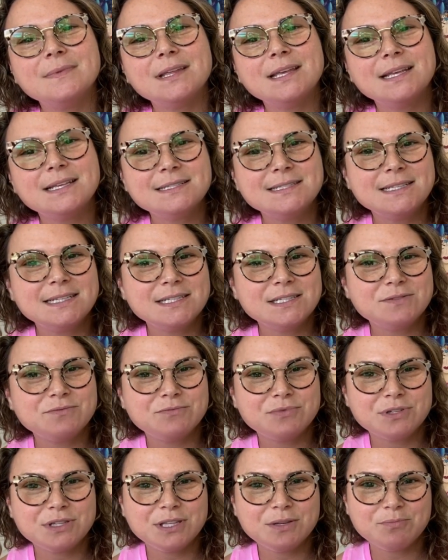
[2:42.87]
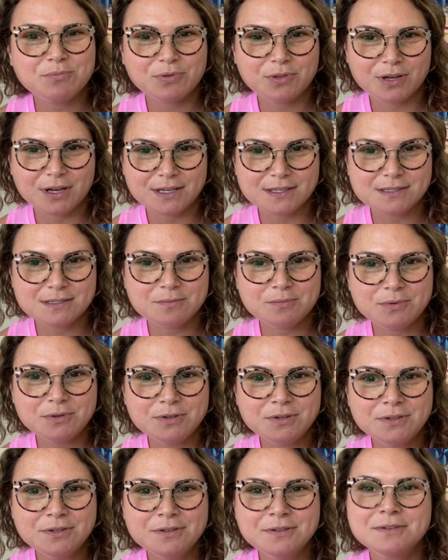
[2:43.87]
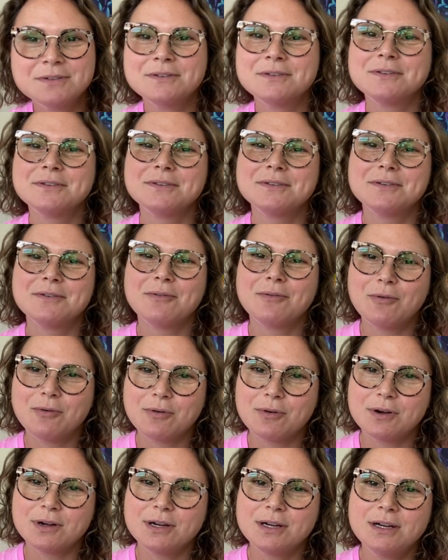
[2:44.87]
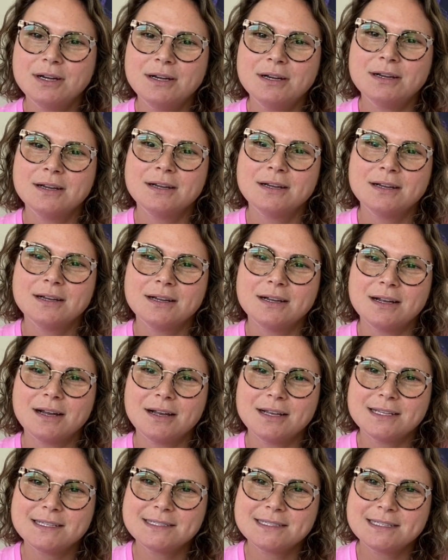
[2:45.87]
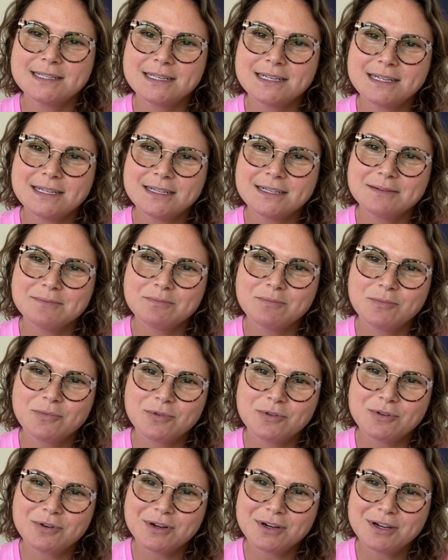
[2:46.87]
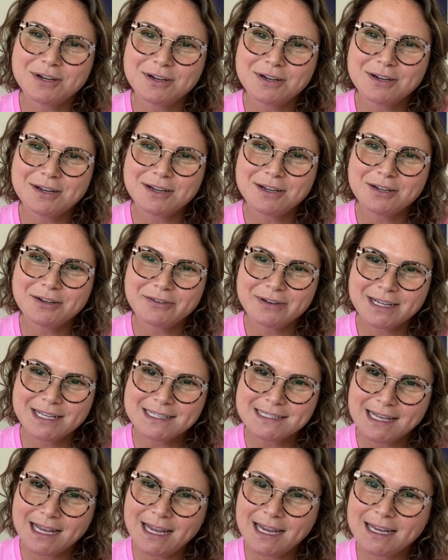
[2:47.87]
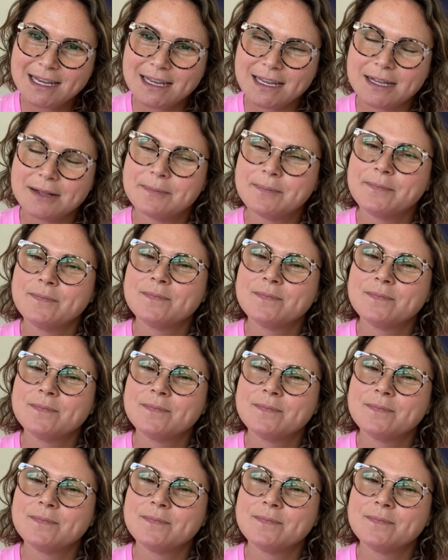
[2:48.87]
Is this really plausible? Or is it more your anxiety?